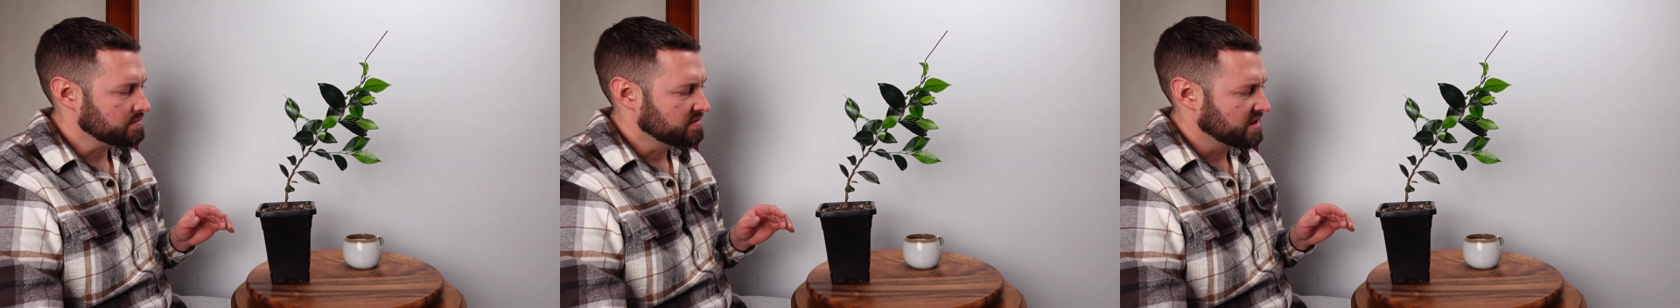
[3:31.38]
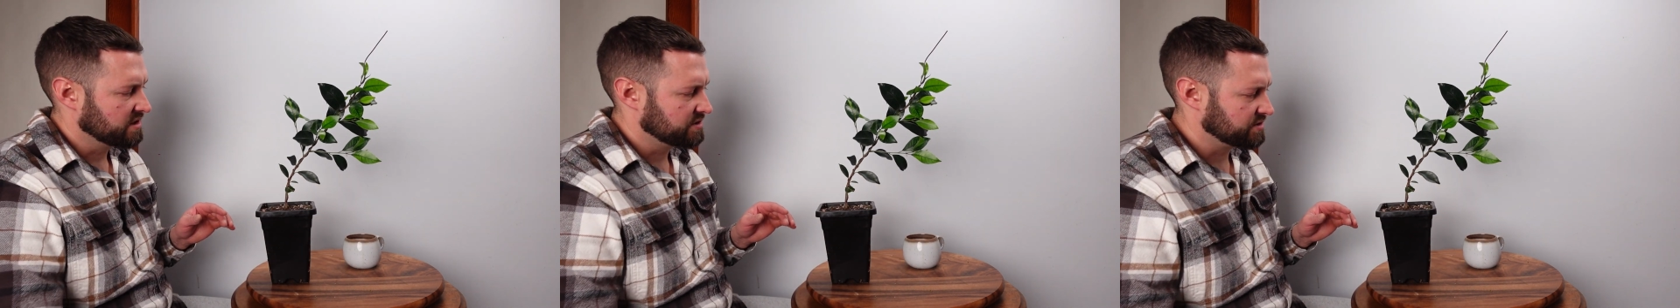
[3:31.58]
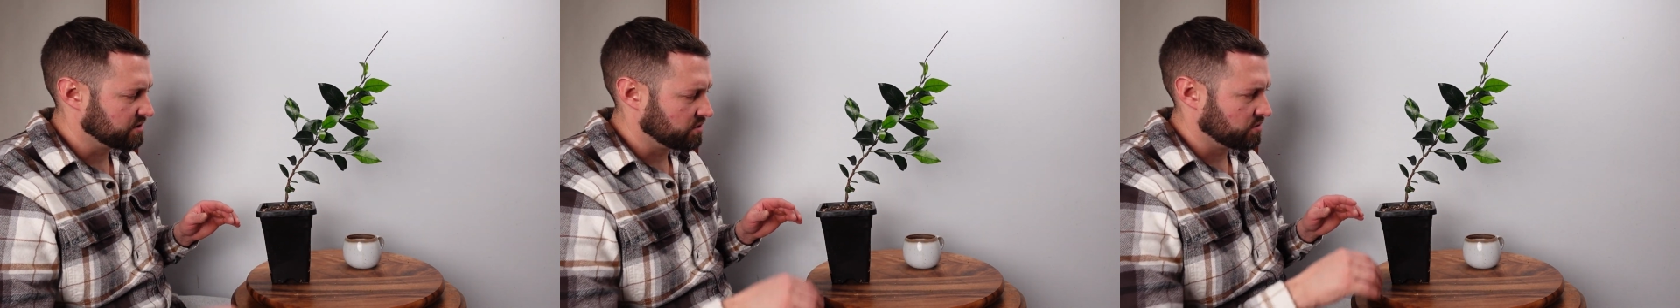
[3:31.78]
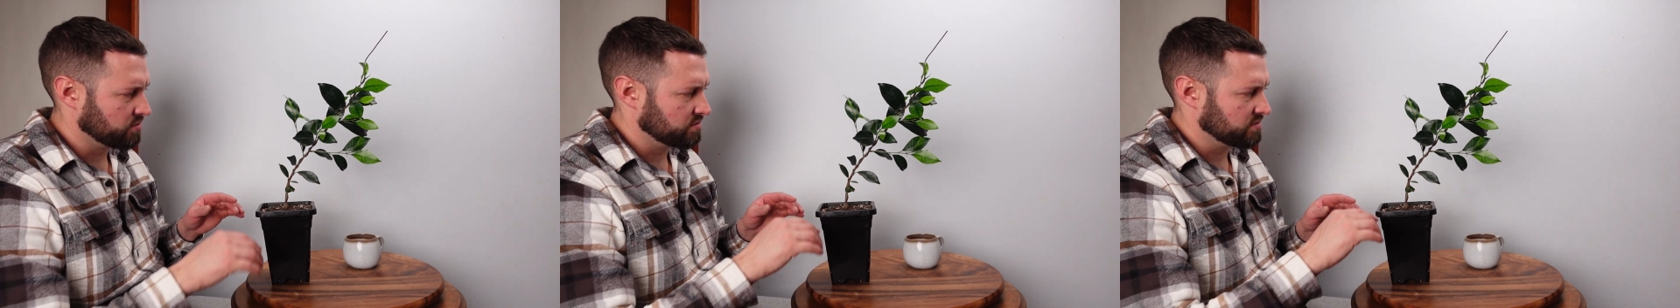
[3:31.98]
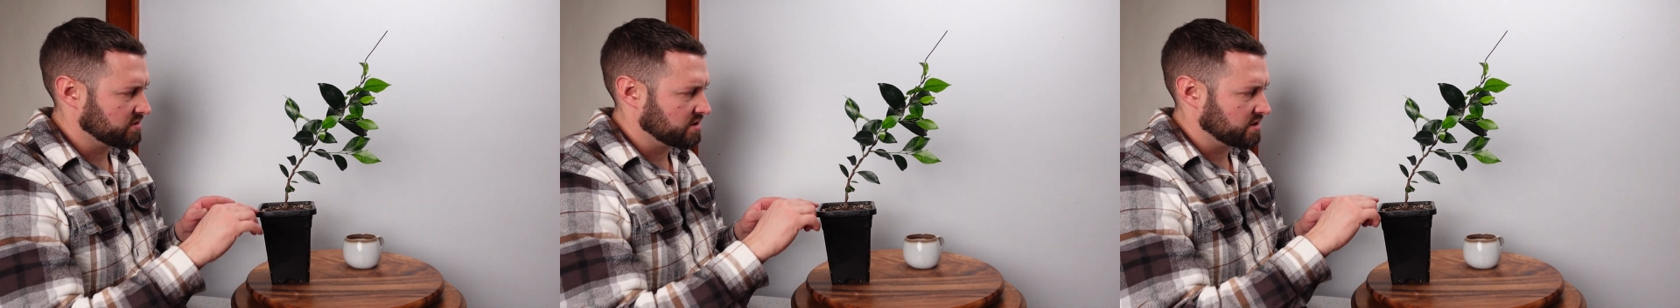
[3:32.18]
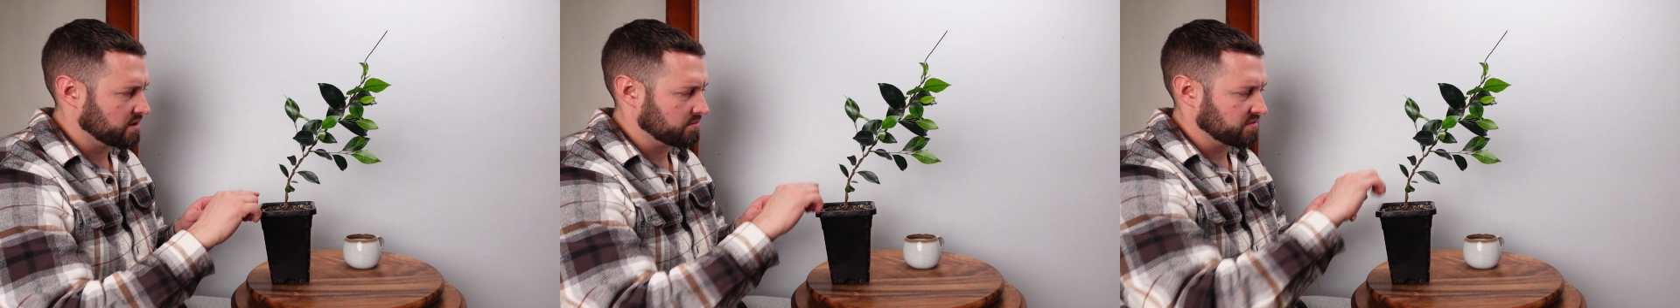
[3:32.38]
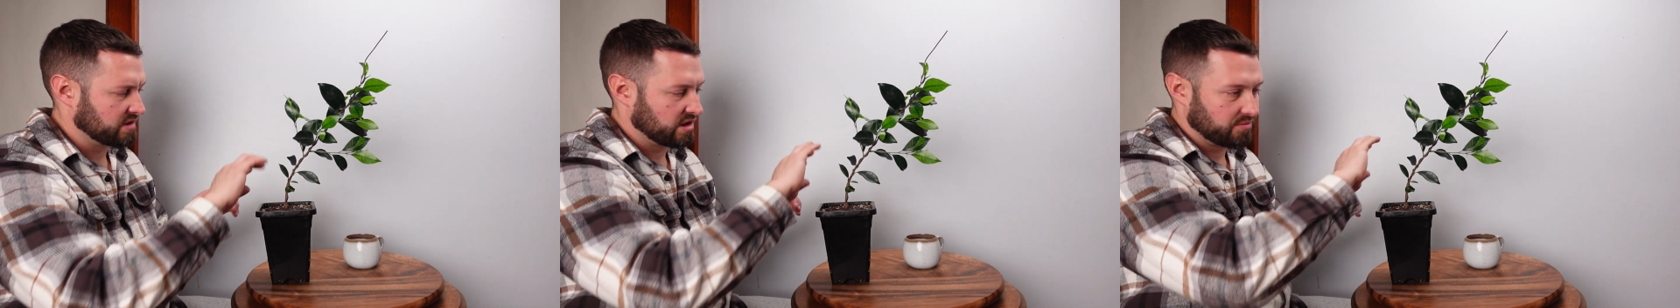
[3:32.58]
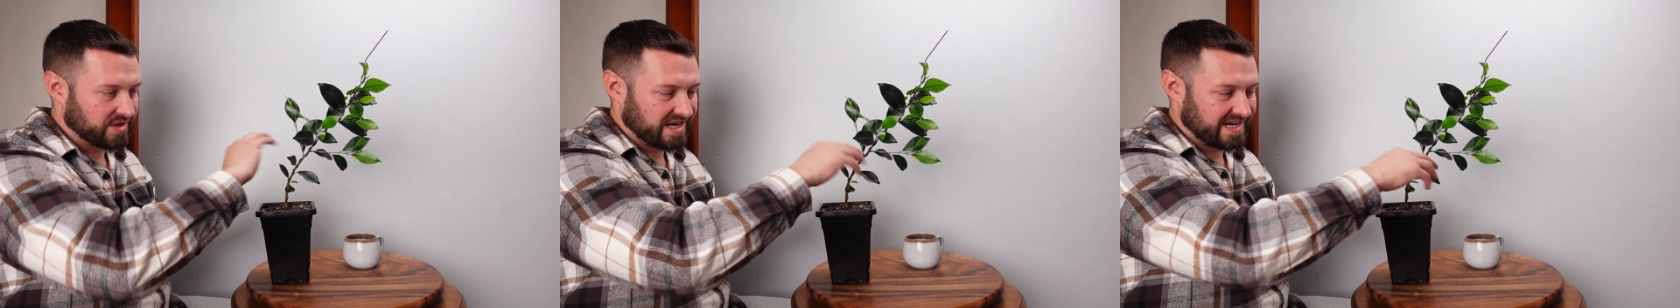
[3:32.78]
So I'm
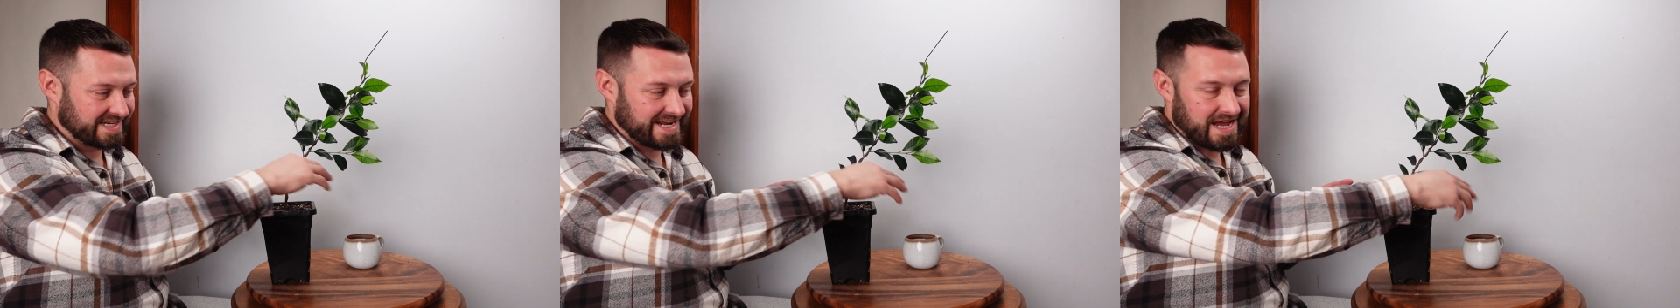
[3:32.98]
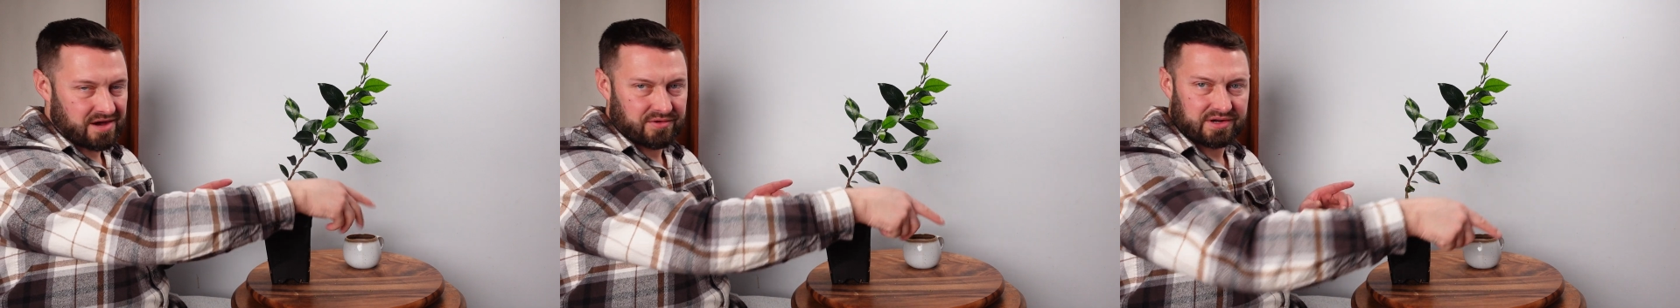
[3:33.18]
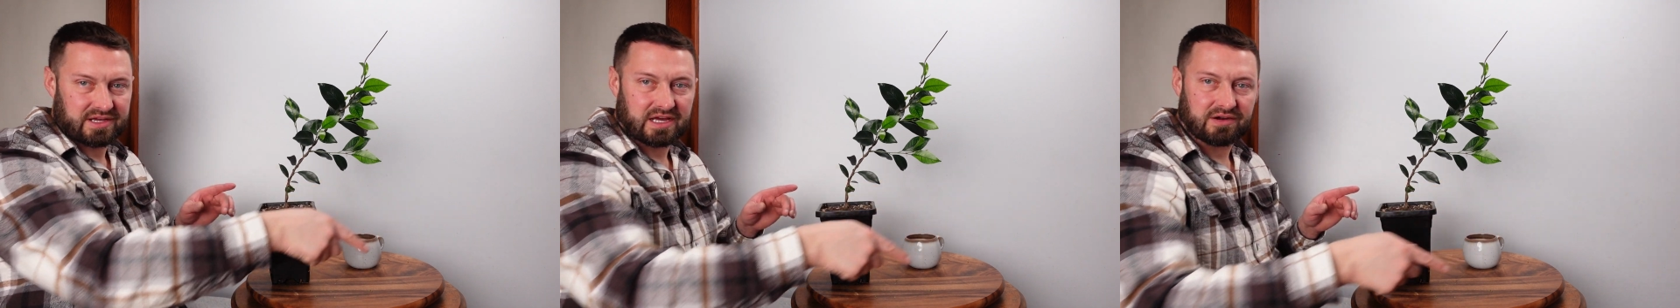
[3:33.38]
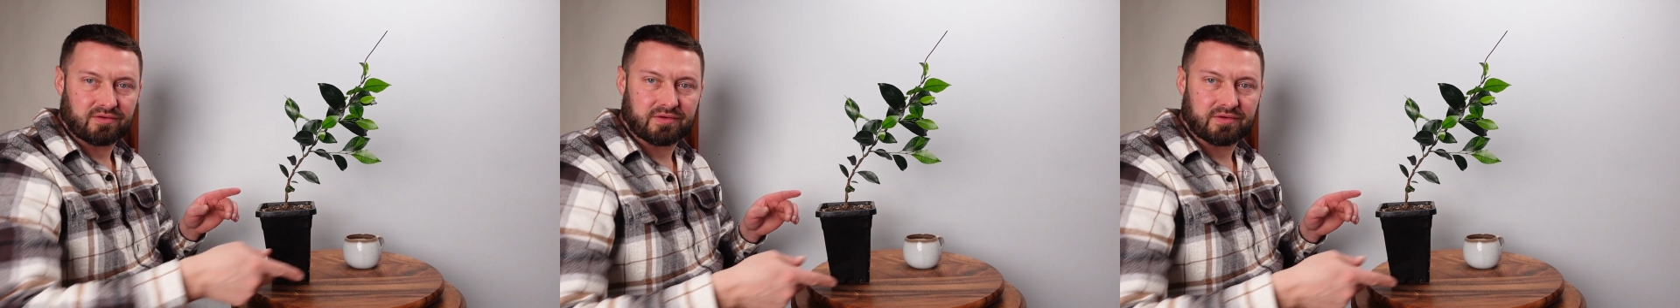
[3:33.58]
going to bend it down and kind